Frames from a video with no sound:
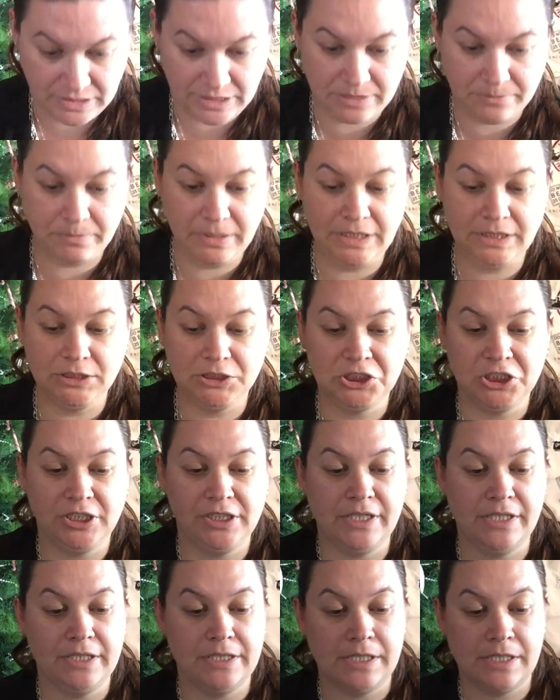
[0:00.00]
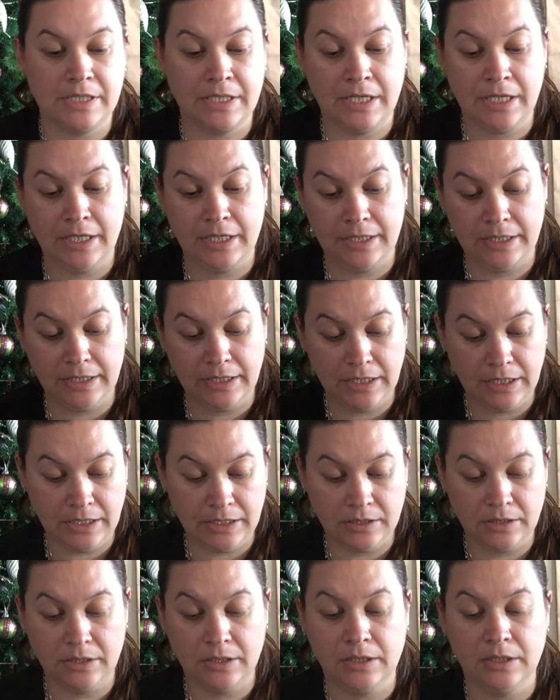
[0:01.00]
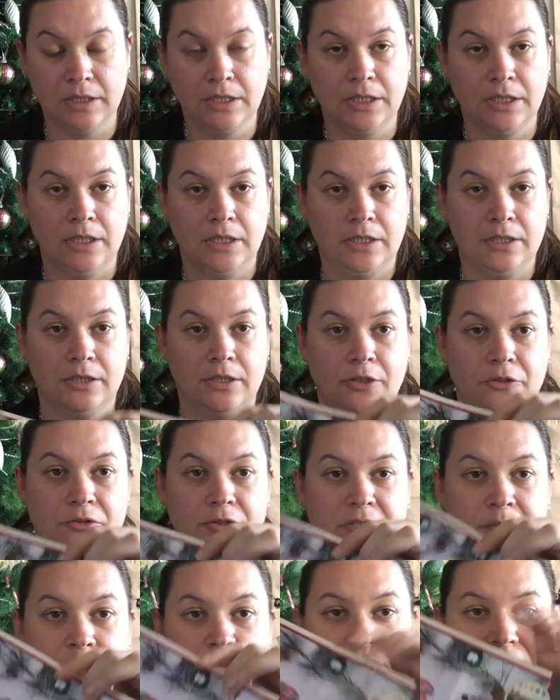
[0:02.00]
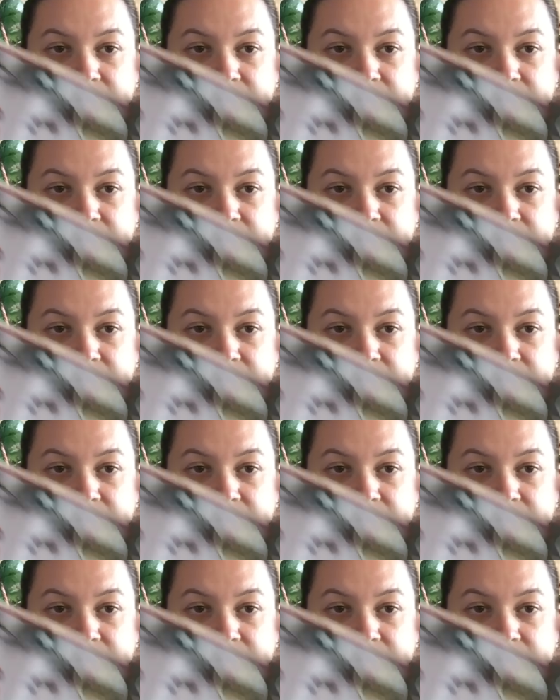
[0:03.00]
Dimensions kit again, the Christmas